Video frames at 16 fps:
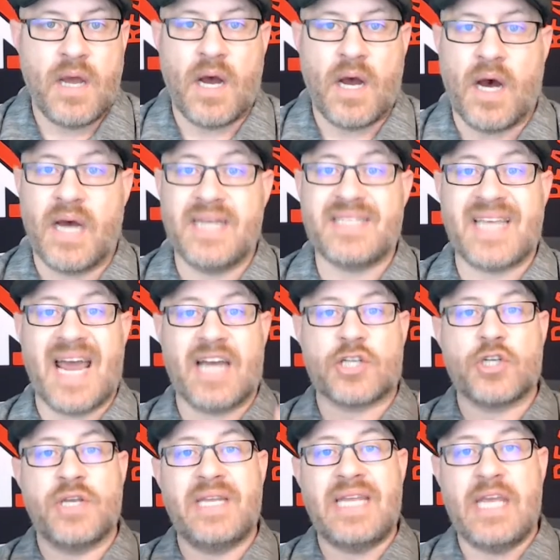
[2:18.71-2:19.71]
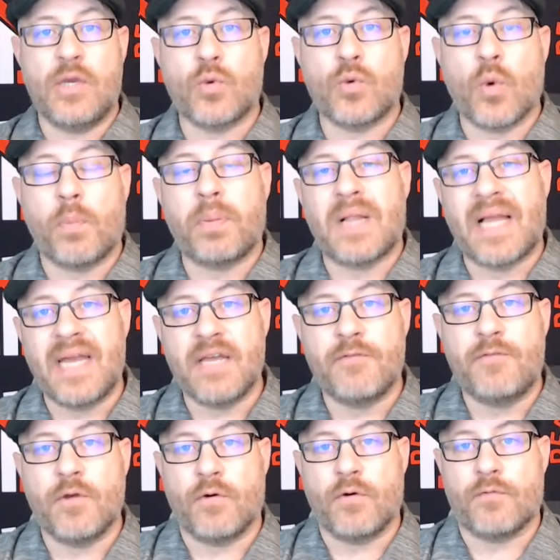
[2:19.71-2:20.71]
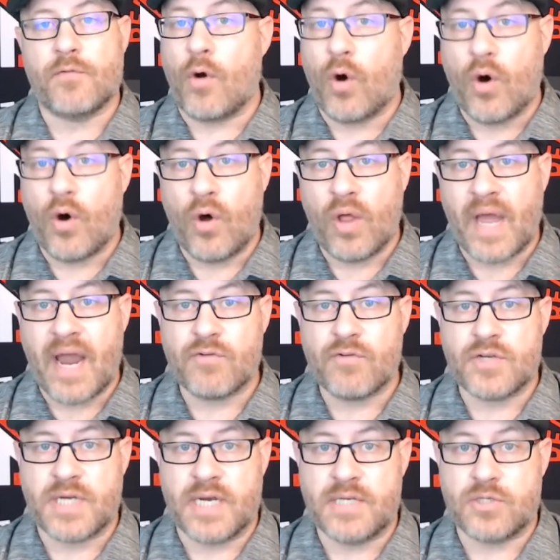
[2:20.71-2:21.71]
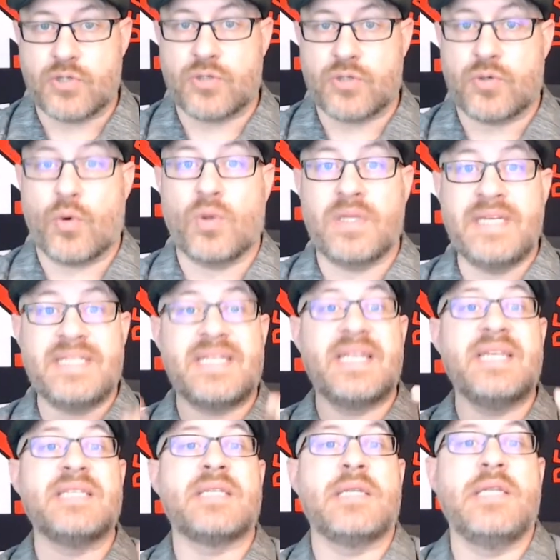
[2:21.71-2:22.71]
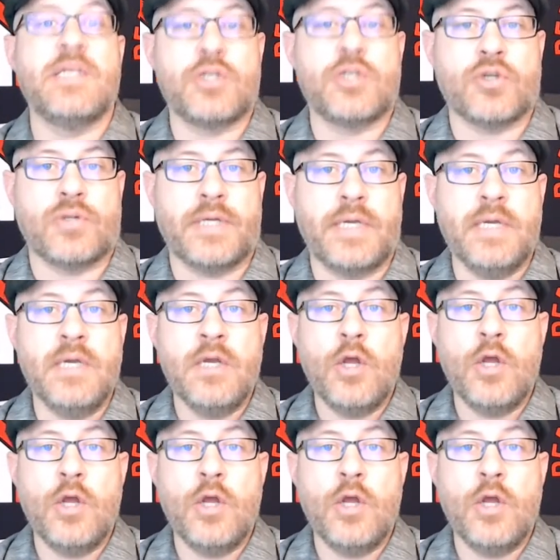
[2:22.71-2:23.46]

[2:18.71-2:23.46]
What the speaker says: It's actually an equal playing field for all advertisers, or at least it is initially.